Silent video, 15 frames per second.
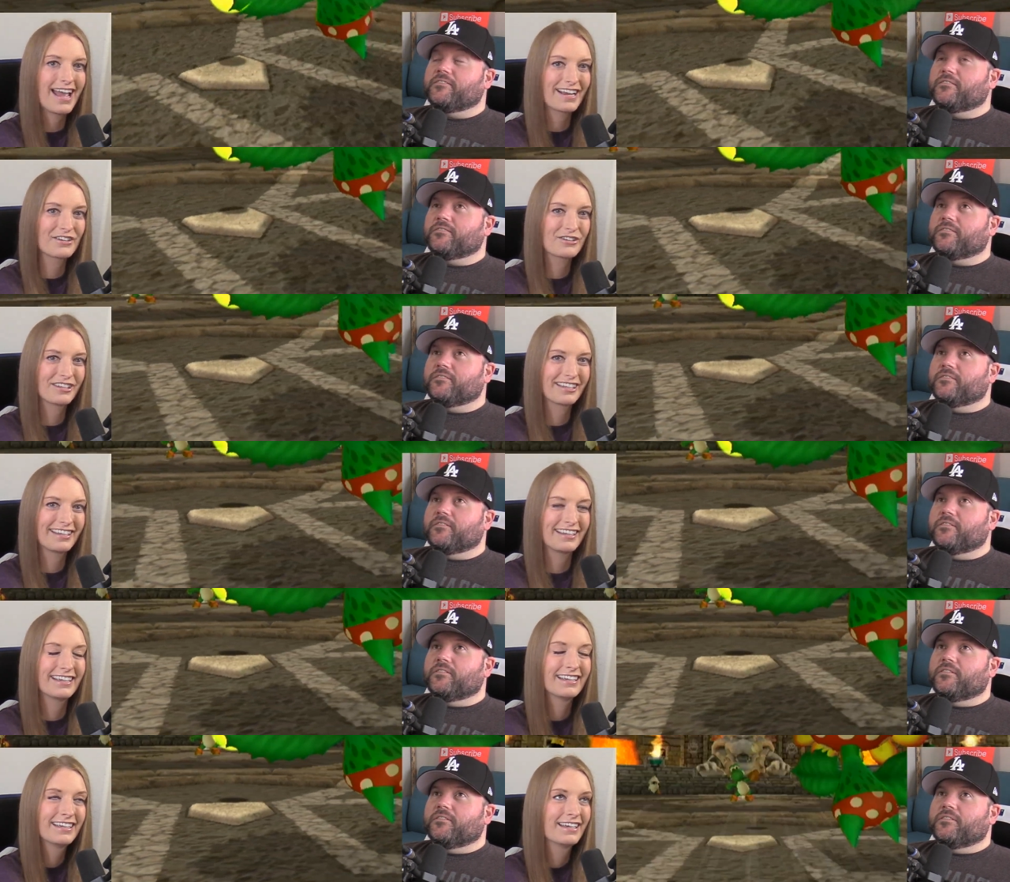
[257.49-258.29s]

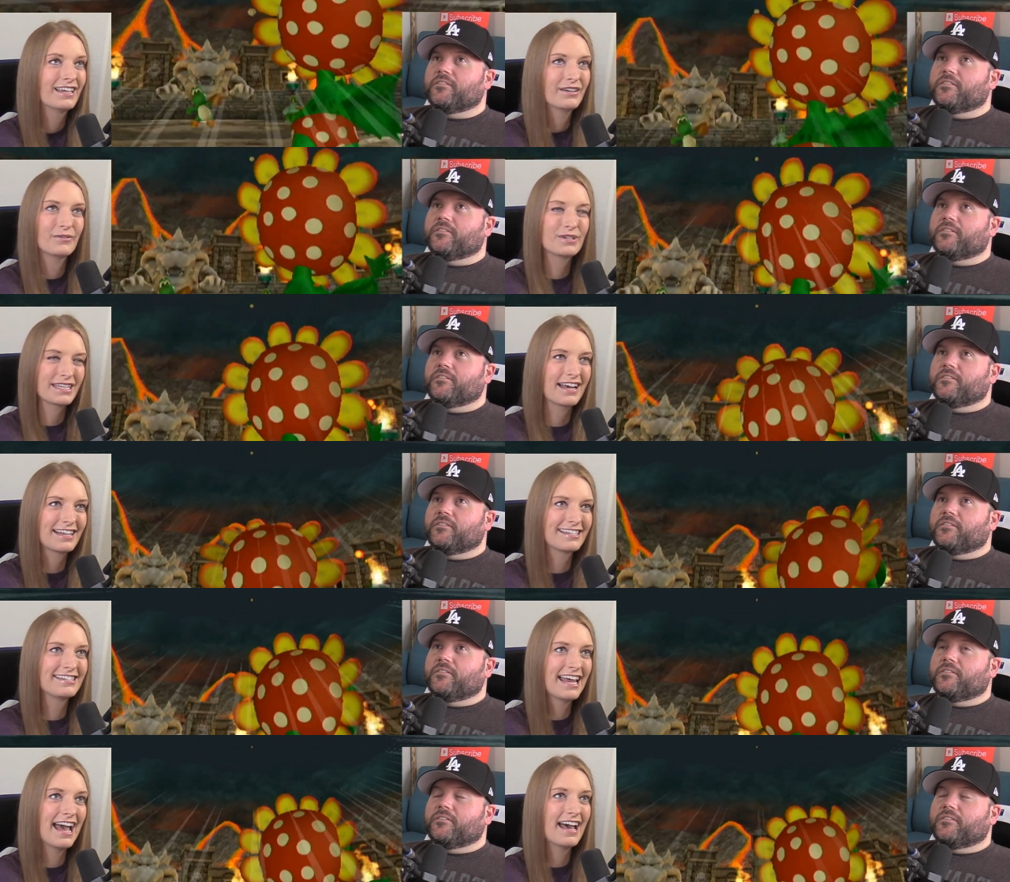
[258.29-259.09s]
Speaker 1: actually, it was kind
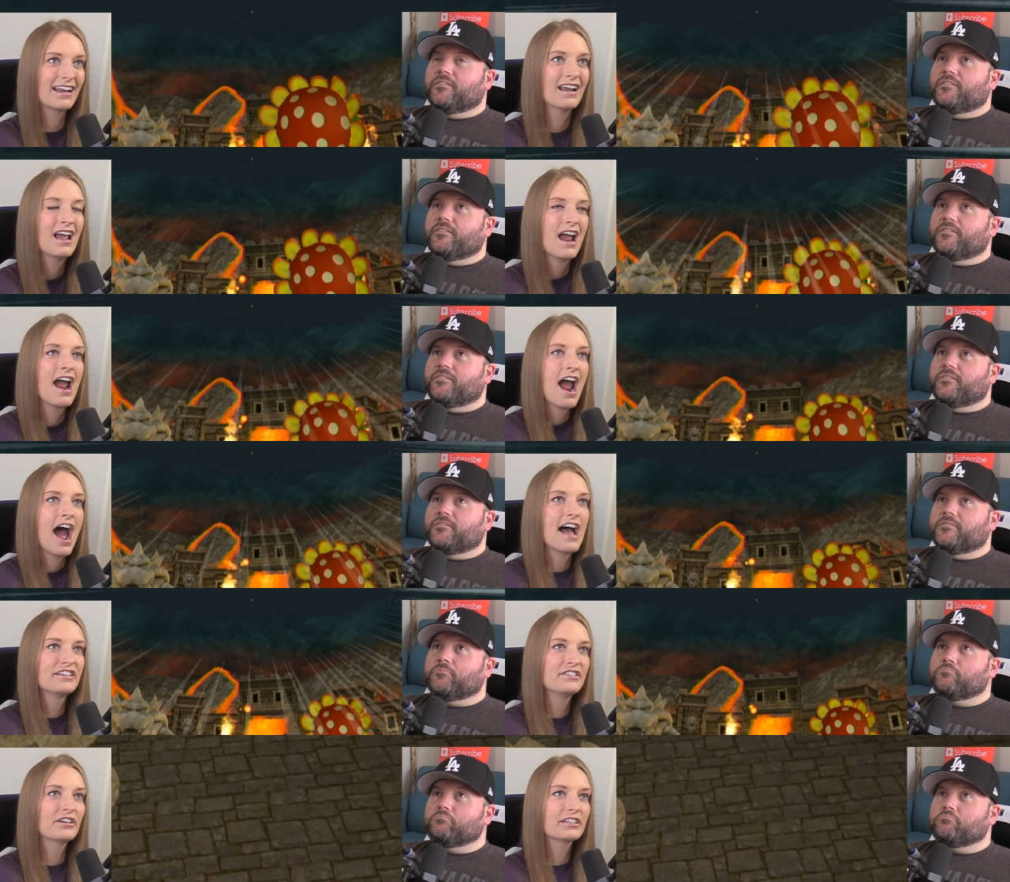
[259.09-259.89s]
of sad.
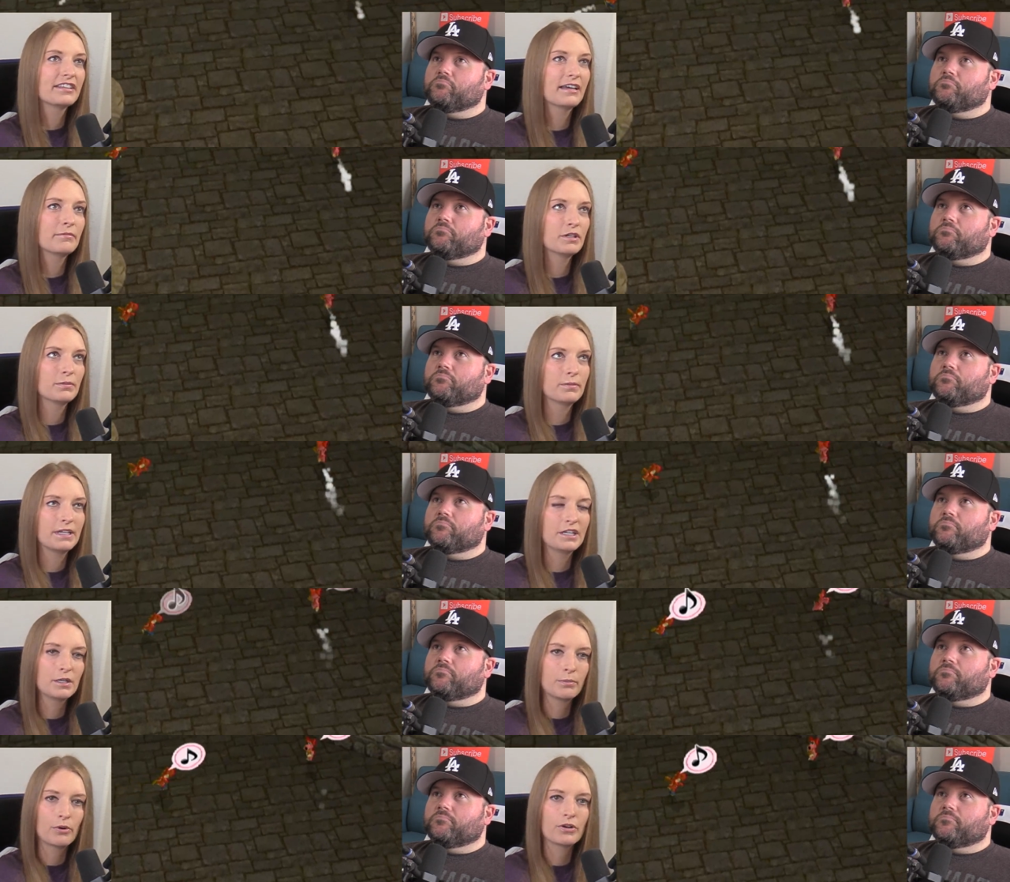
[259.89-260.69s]
I took them to,
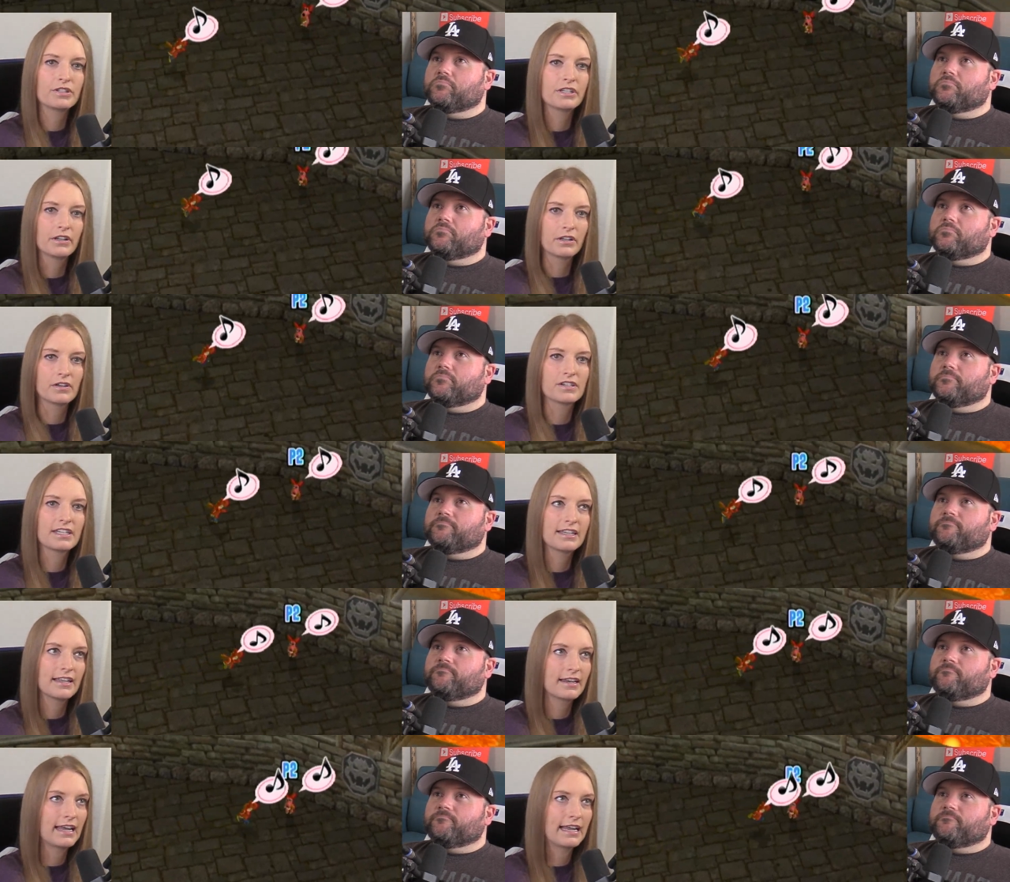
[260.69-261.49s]
into Portillo's
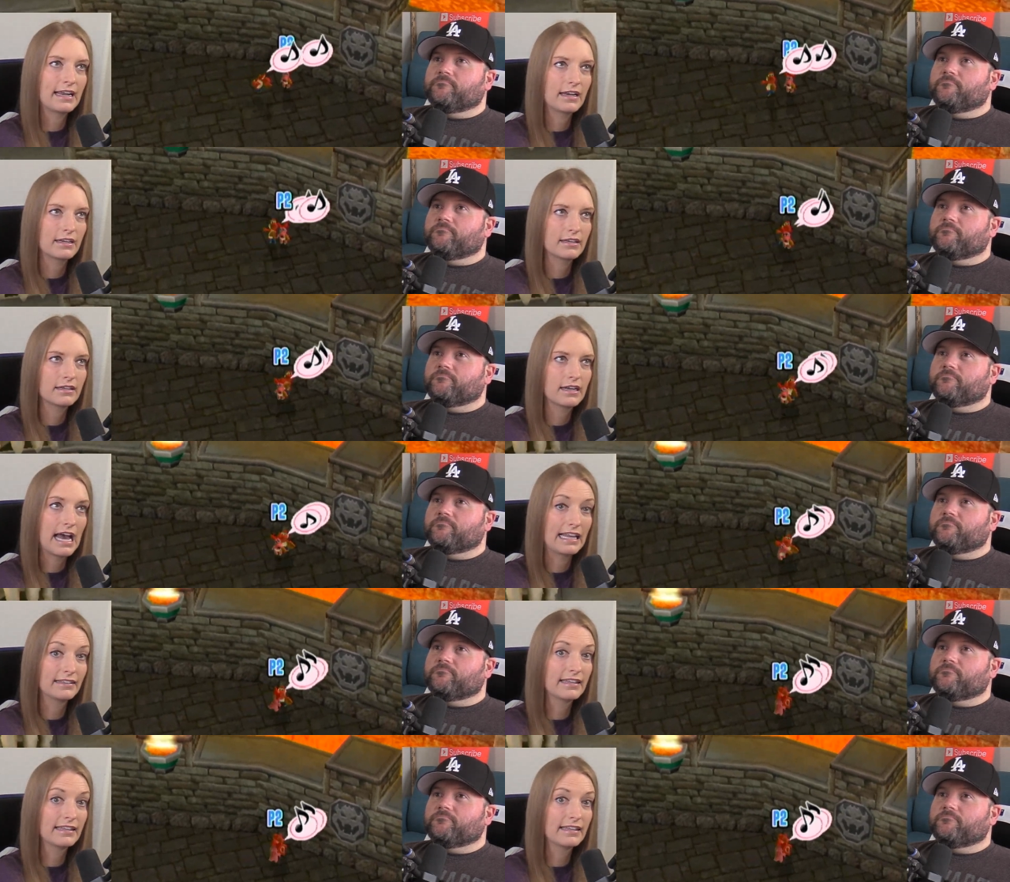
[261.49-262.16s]
and then I, I